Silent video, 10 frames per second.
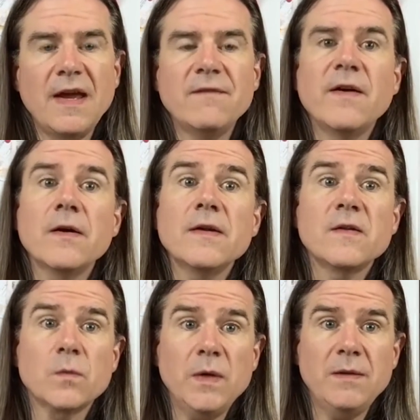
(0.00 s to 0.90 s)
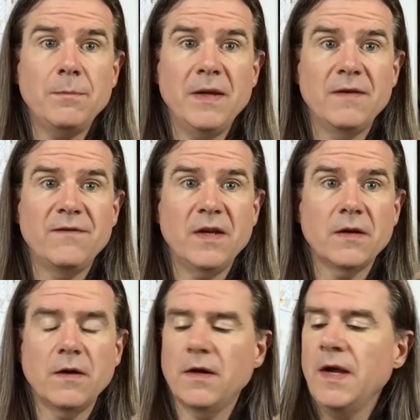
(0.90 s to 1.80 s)
a very sweet
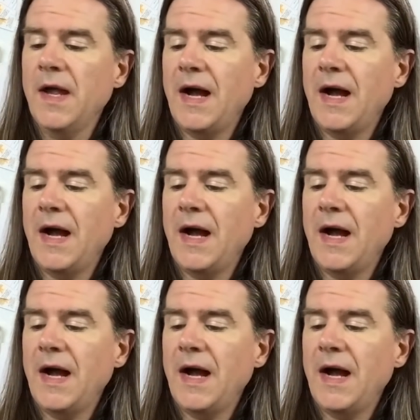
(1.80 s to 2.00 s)
vinegar.